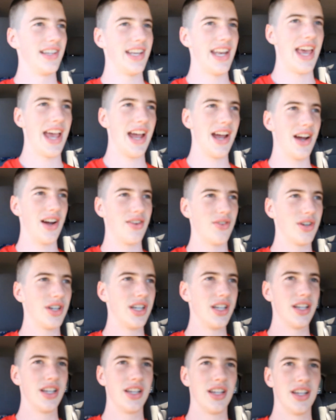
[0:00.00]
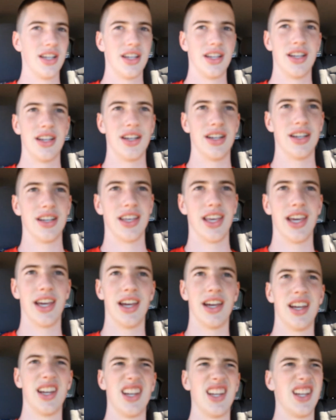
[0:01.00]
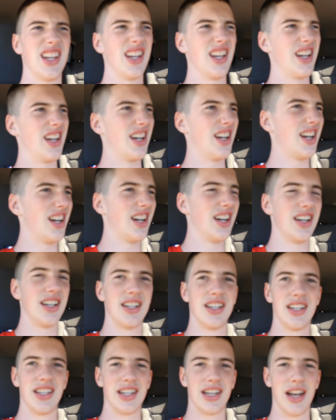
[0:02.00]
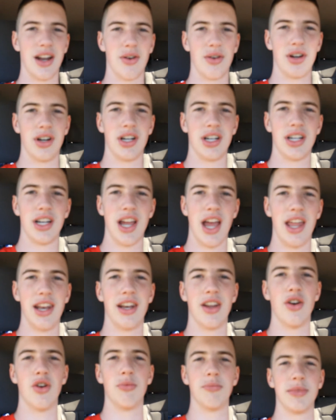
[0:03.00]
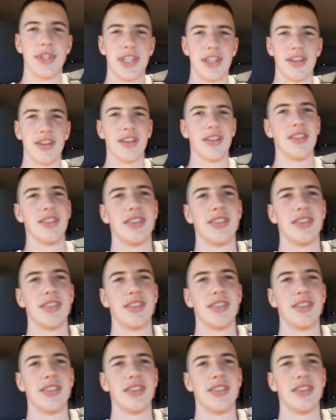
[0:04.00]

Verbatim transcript: Now, uh, yeah, uh, now we're heading home still.